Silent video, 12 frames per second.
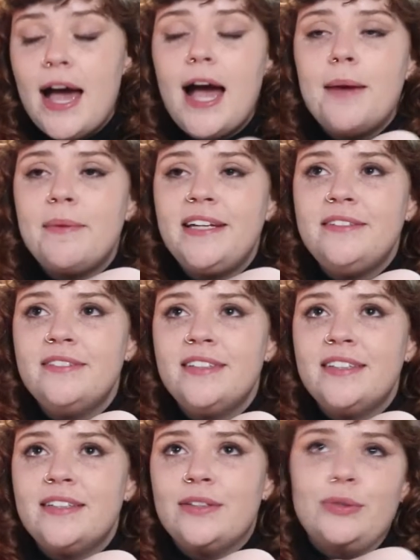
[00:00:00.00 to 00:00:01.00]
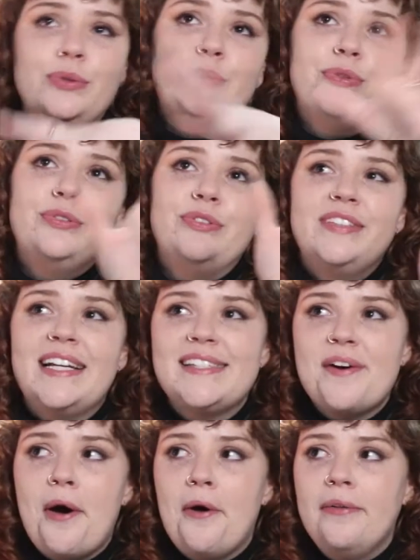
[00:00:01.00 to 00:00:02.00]
I mean, that's
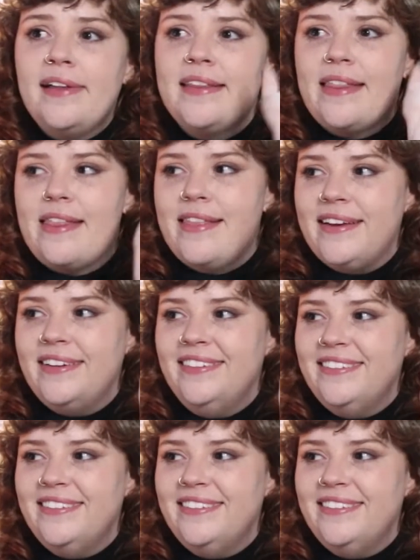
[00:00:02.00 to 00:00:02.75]
a whole other thing.